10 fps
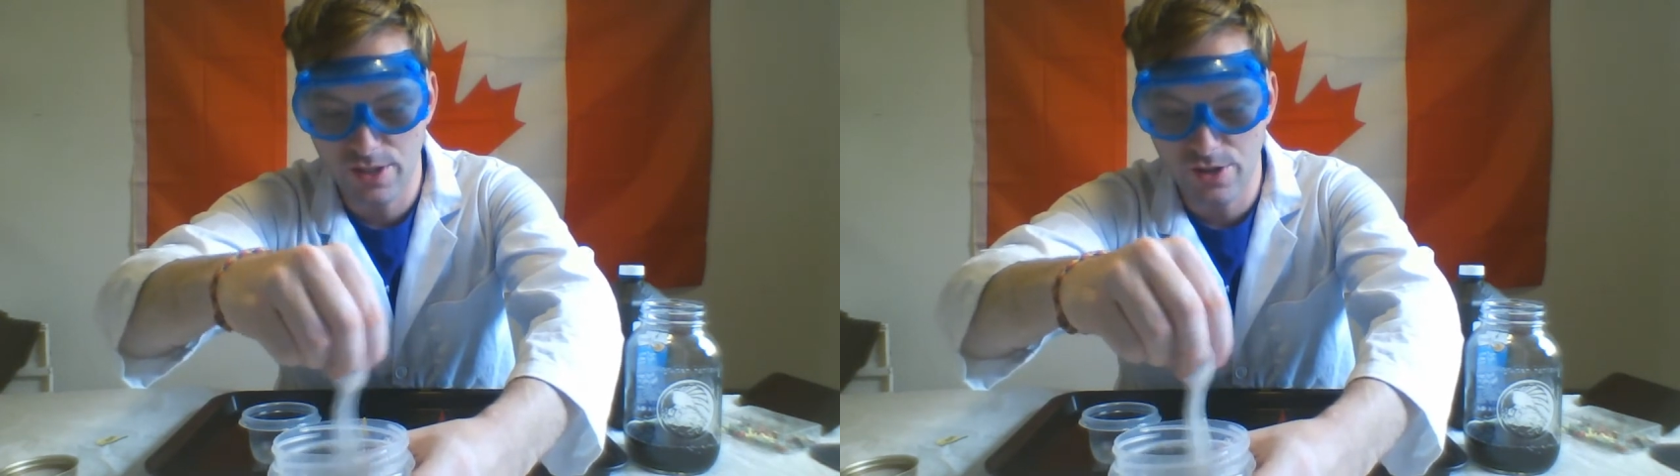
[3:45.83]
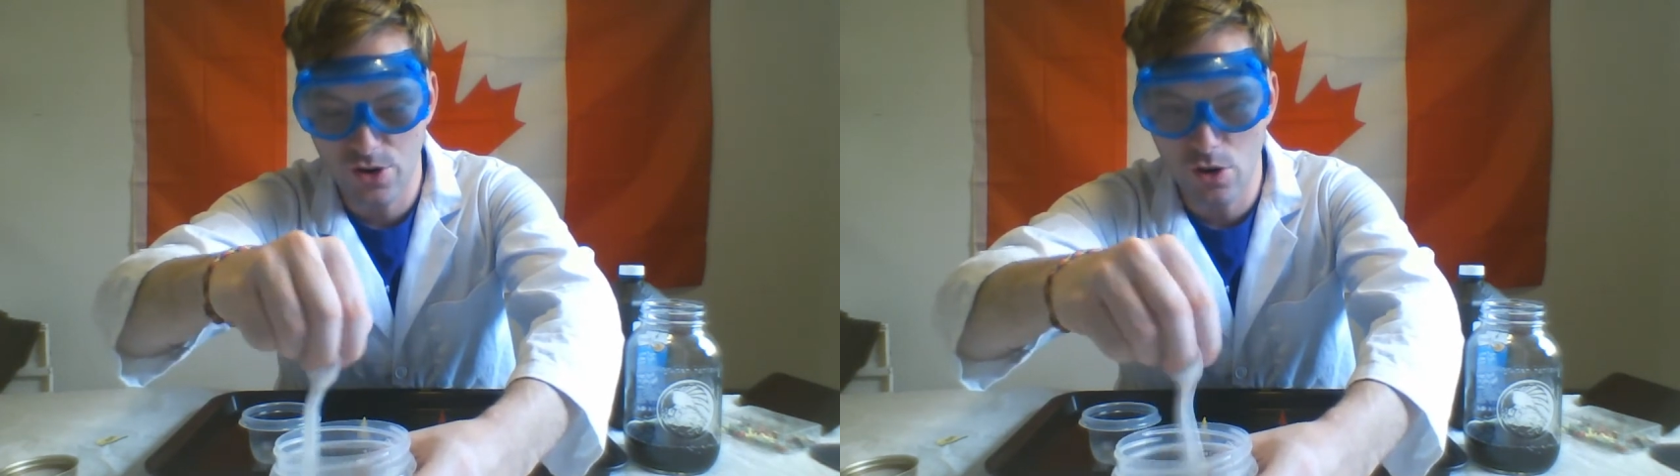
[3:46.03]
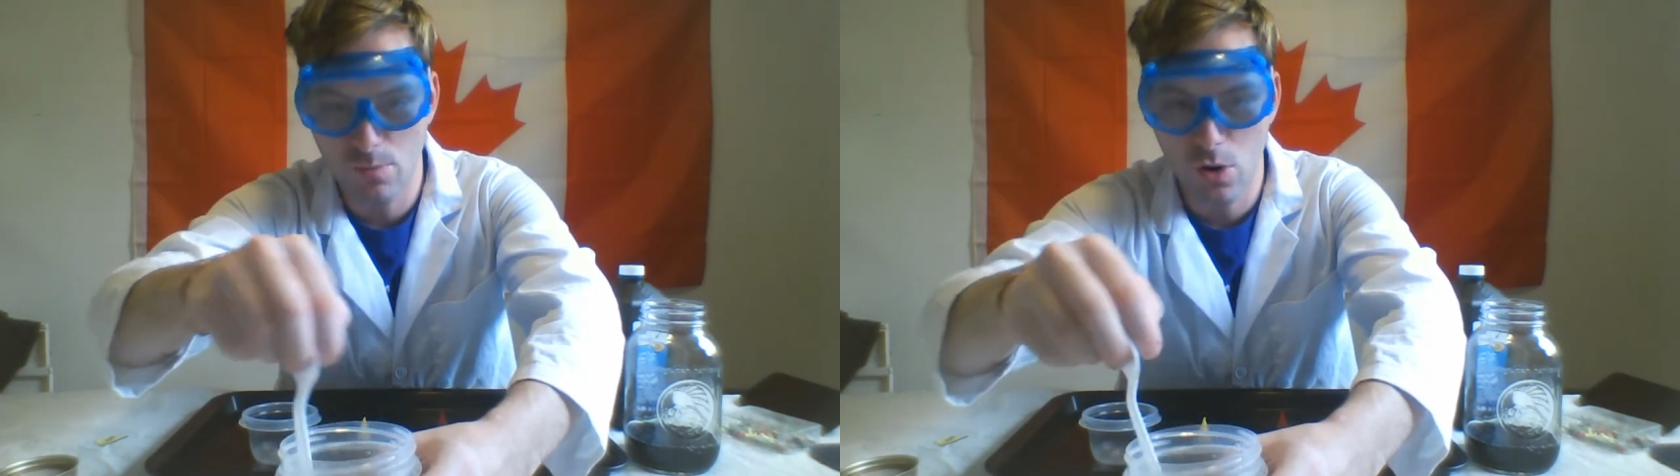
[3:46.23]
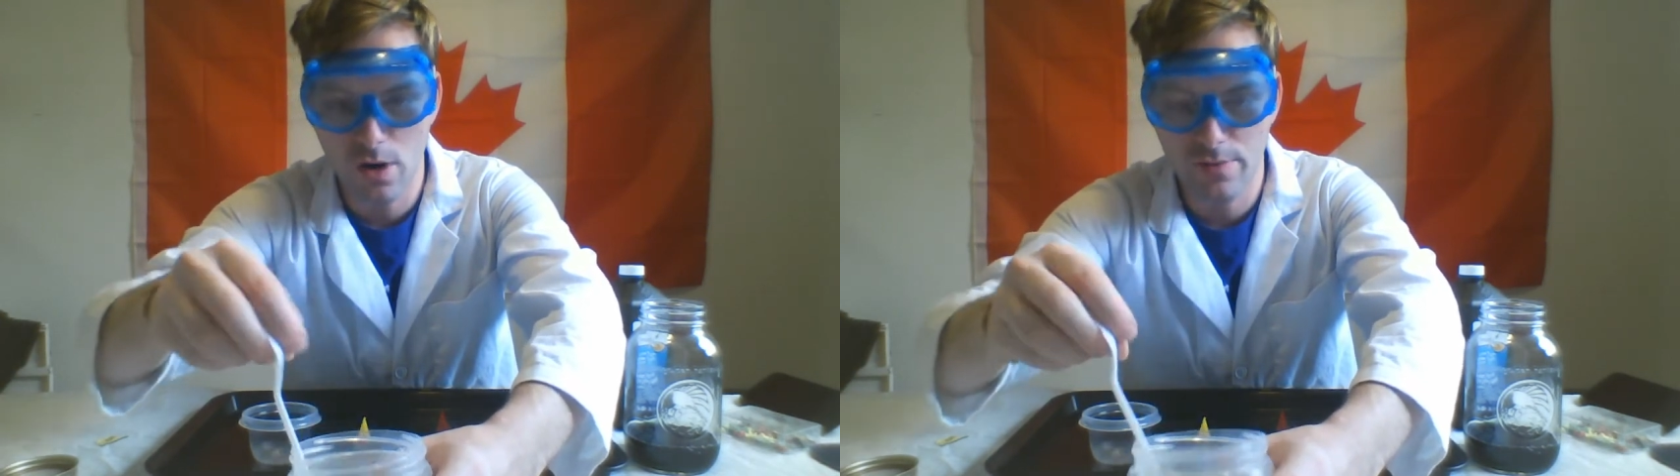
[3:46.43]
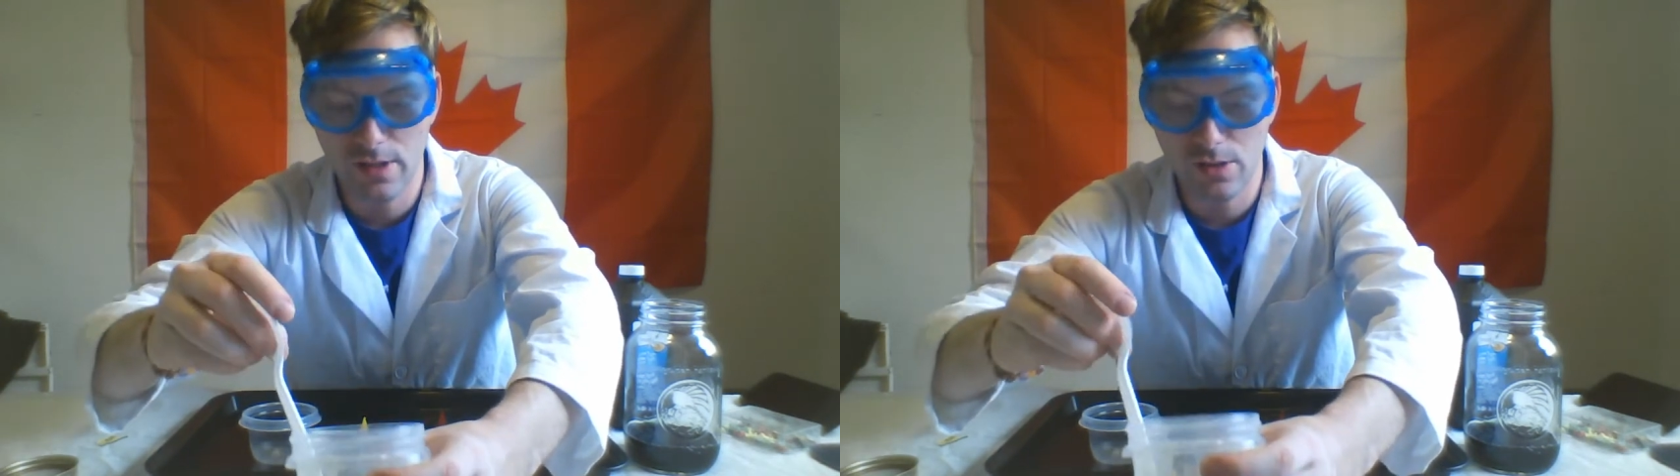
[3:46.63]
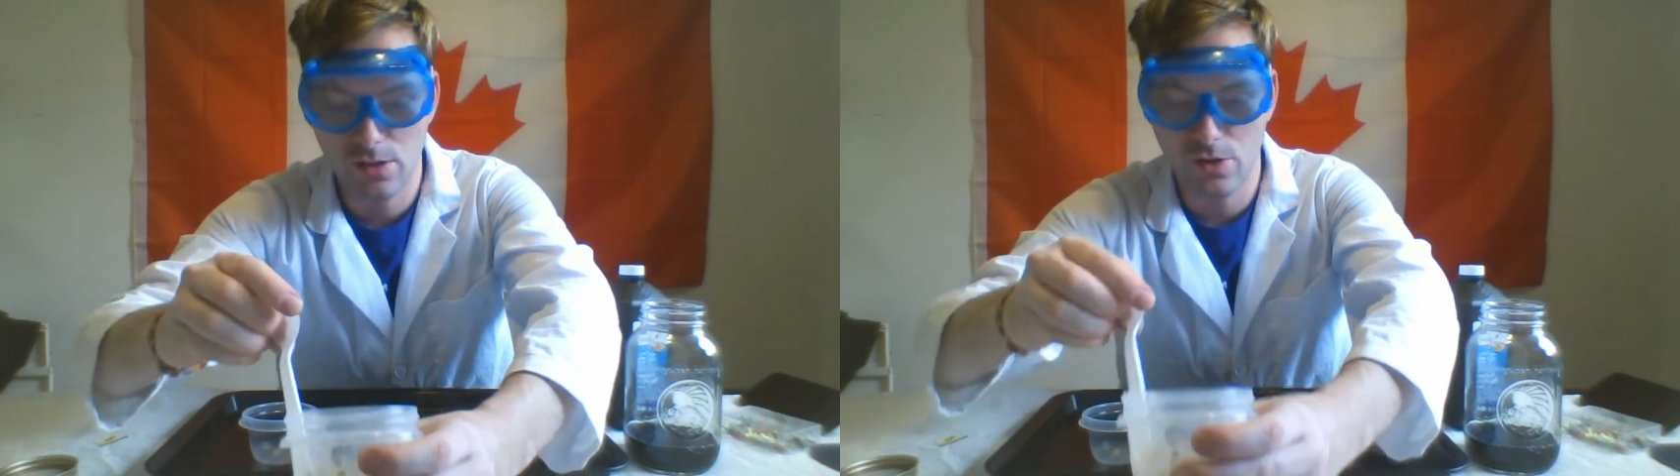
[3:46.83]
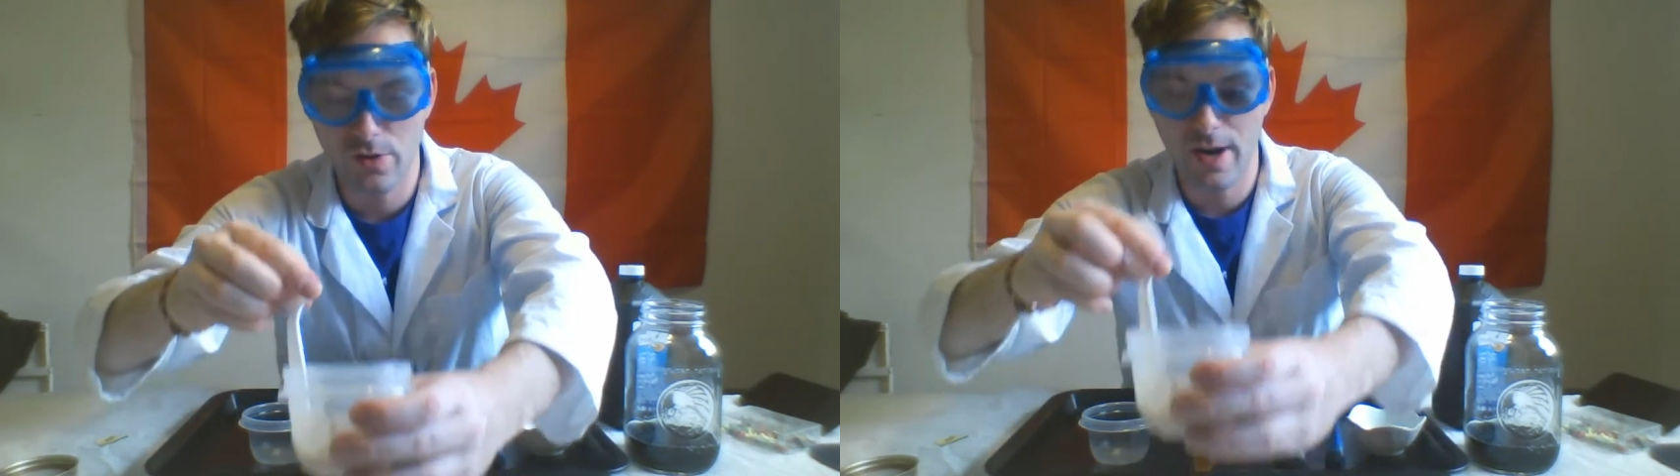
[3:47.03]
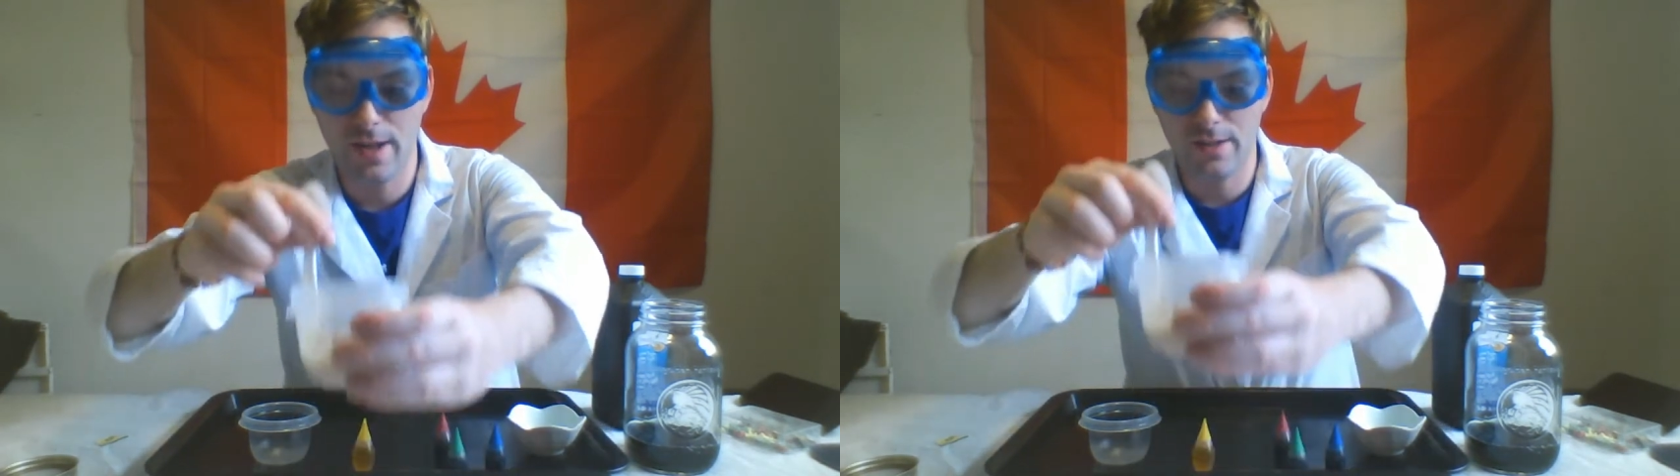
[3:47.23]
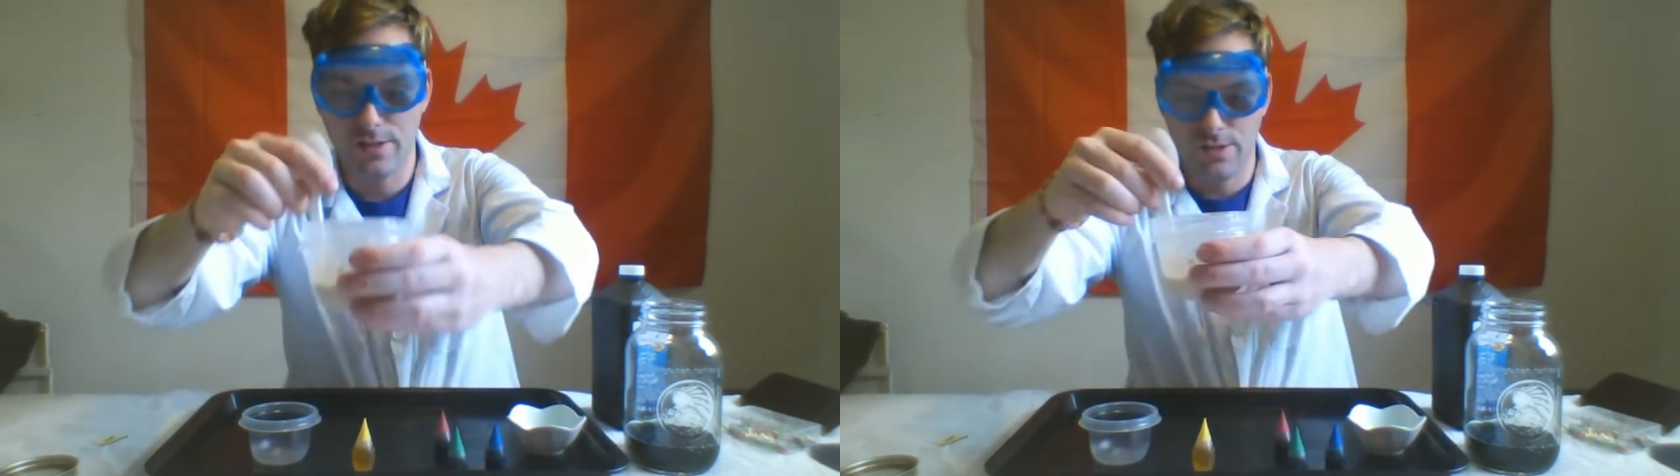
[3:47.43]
no more of the little grains.